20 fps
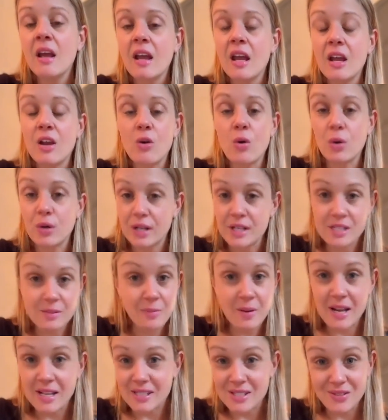according to
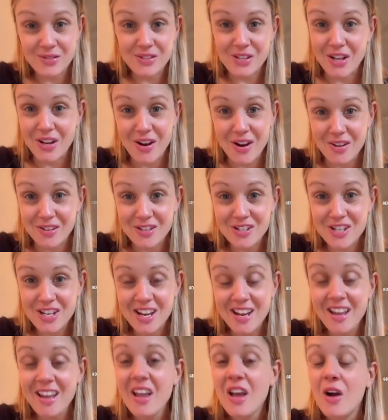positive
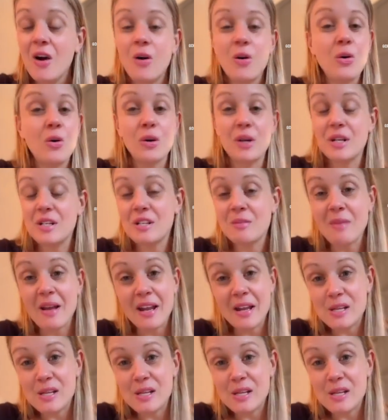psychology, according to my